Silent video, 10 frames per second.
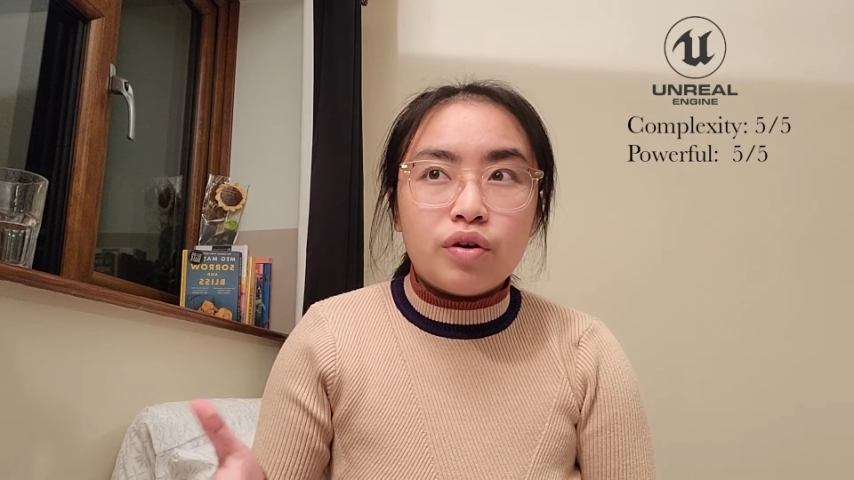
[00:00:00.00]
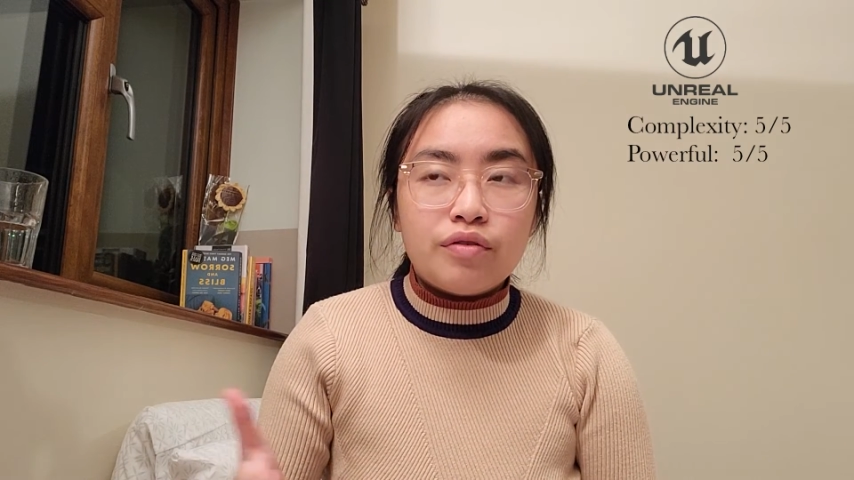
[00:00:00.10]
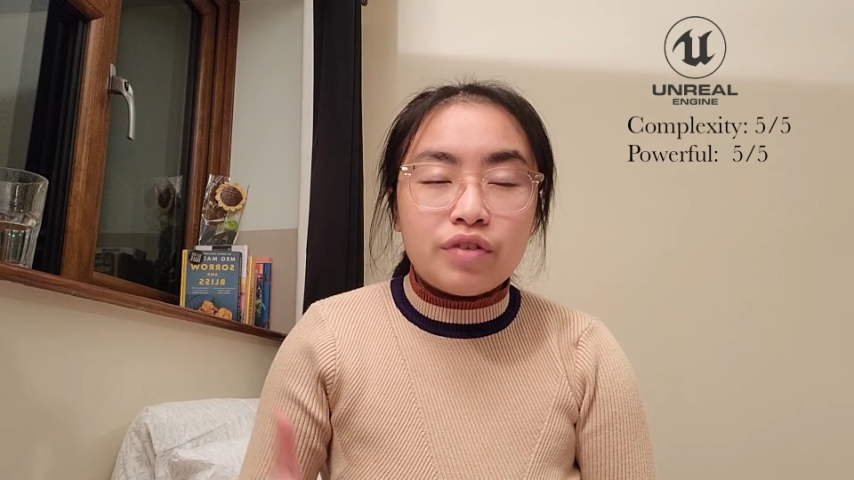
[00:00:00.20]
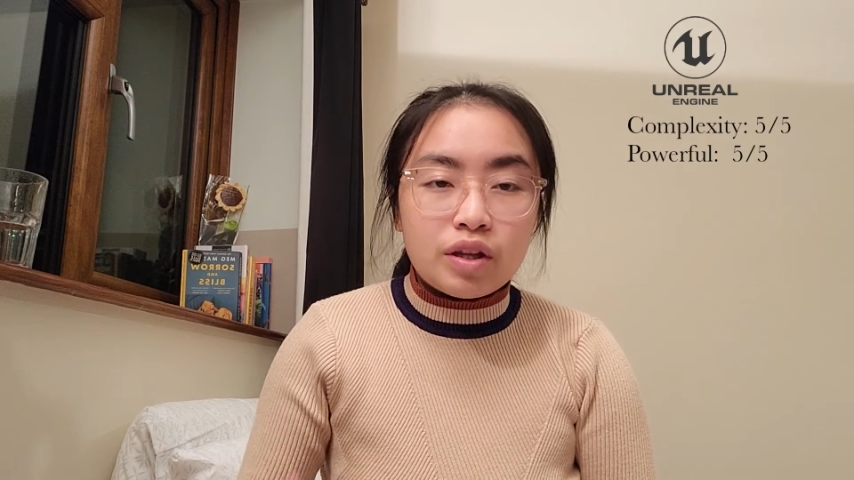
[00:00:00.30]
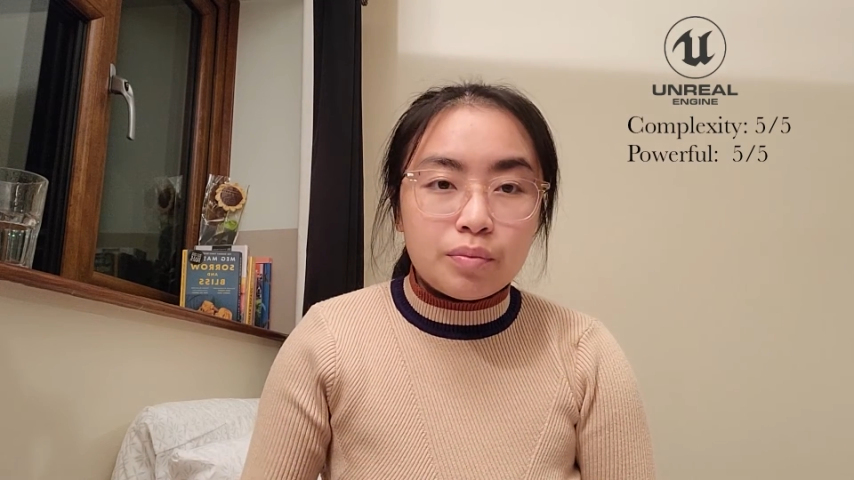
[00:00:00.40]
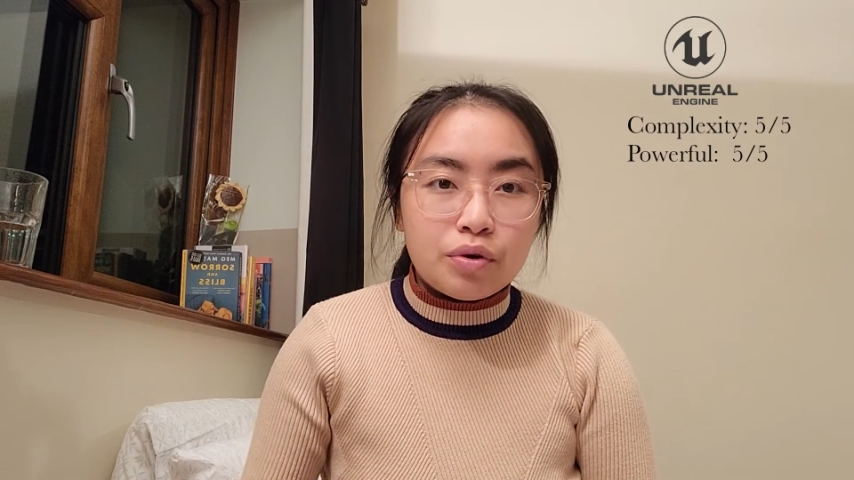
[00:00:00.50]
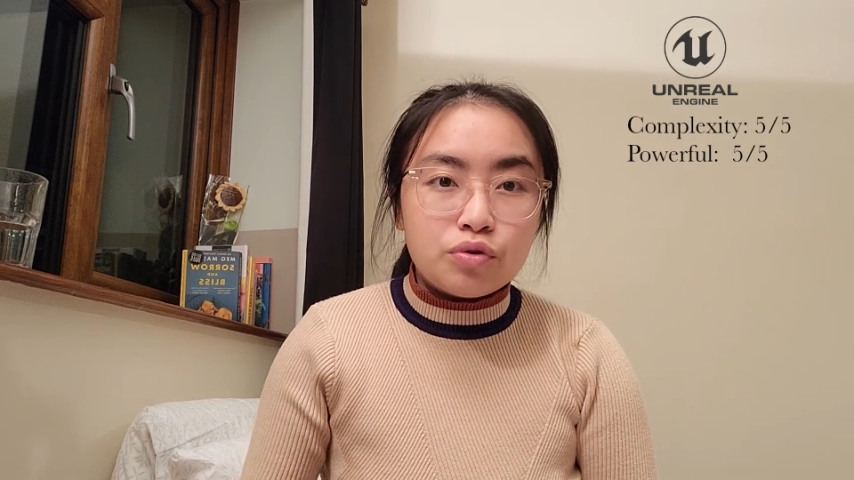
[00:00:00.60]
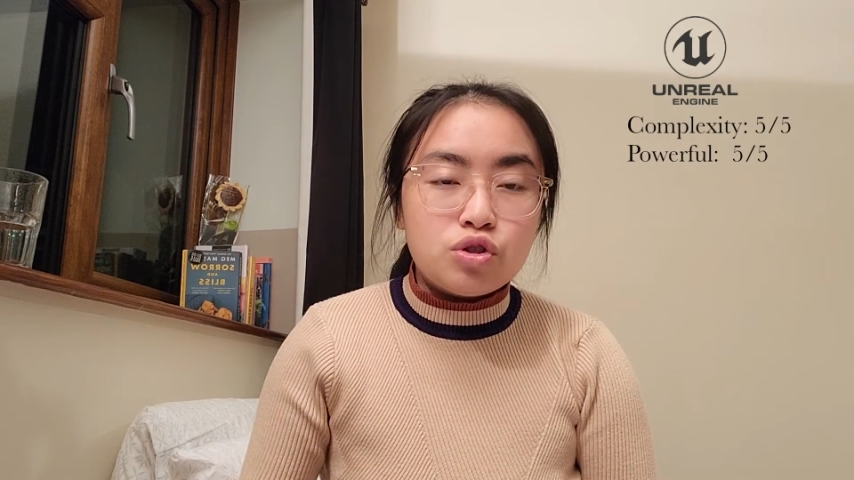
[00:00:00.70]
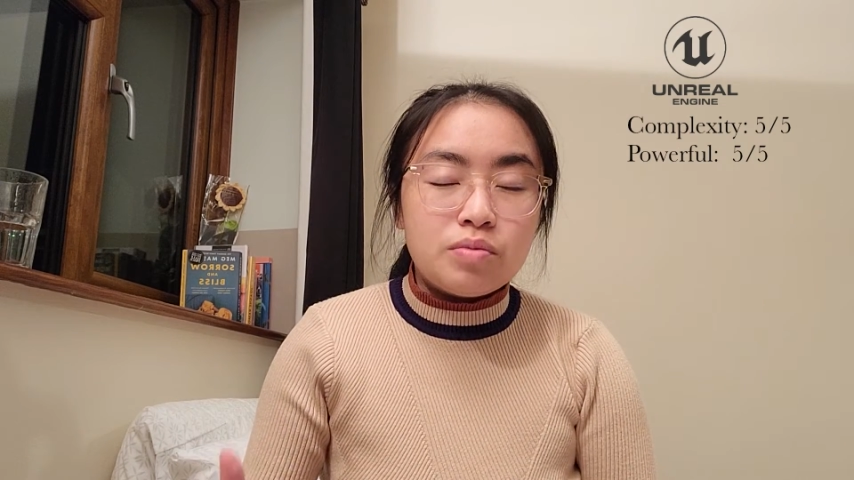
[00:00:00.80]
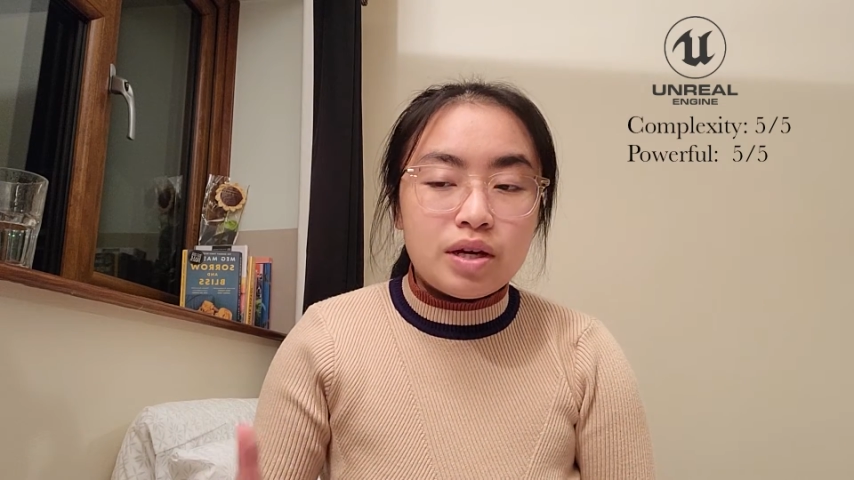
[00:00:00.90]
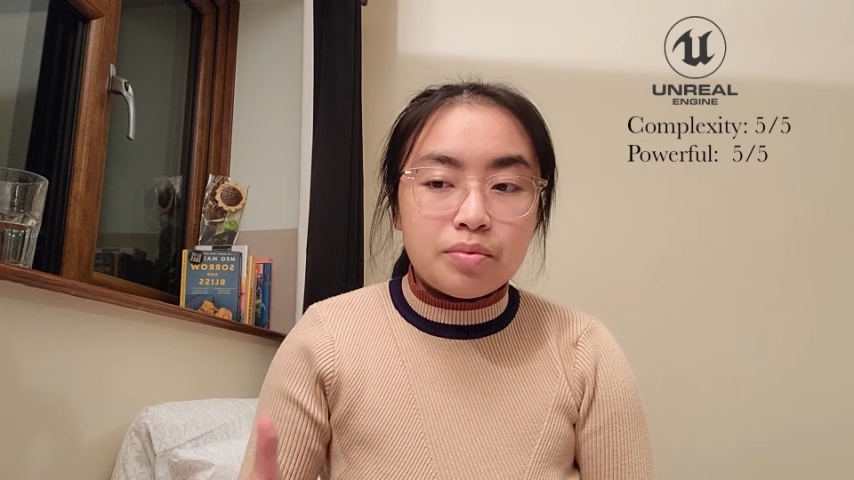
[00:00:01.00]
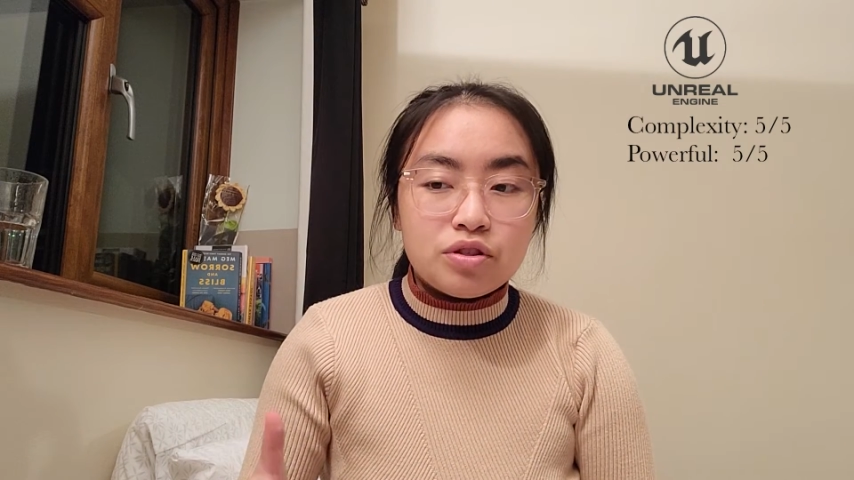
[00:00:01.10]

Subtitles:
available to be able